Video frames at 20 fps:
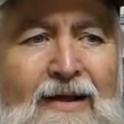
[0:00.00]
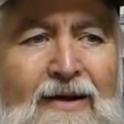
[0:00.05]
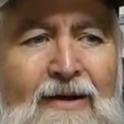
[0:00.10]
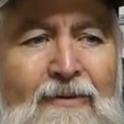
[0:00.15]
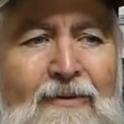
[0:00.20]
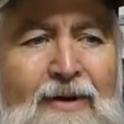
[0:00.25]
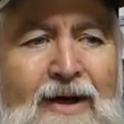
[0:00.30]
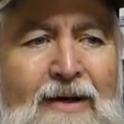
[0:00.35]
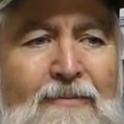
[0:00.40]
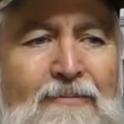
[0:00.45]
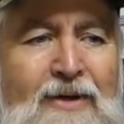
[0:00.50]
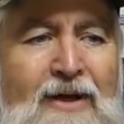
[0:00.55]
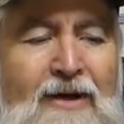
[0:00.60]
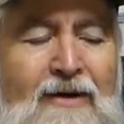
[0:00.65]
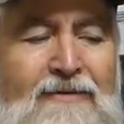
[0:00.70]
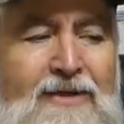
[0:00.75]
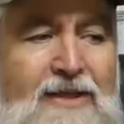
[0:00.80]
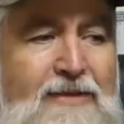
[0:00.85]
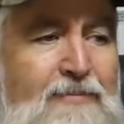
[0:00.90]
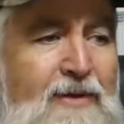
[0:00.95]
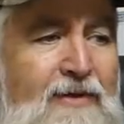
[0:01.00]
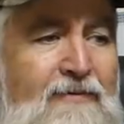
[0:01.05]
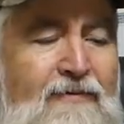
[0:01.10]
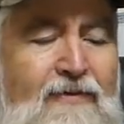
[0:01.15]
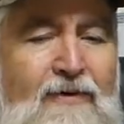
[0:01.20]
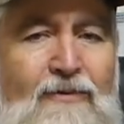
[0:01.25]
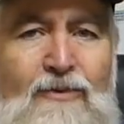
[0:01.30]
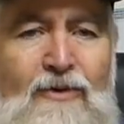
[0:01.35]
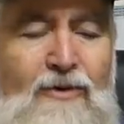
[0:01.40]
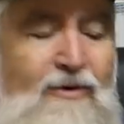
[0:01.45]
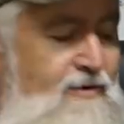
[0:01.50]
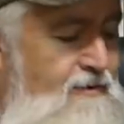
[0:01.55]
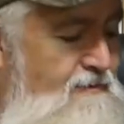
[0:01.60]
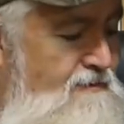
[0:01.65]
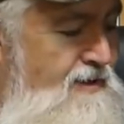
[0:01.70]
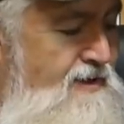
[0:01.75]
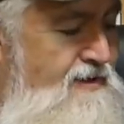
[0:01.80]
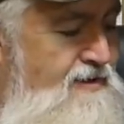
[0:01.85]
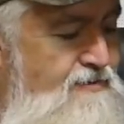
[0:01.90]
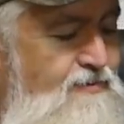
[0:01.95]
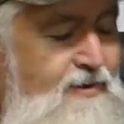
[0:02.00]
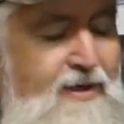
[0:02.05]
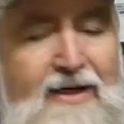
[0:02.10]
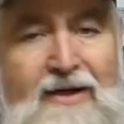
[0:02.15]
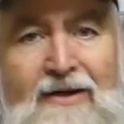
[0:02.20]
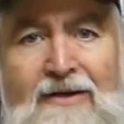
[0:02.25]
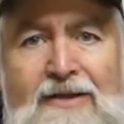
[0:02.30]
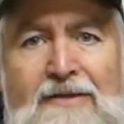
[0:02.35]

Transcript: I went up there. I've just been for a walk. I'm a bit sweaty.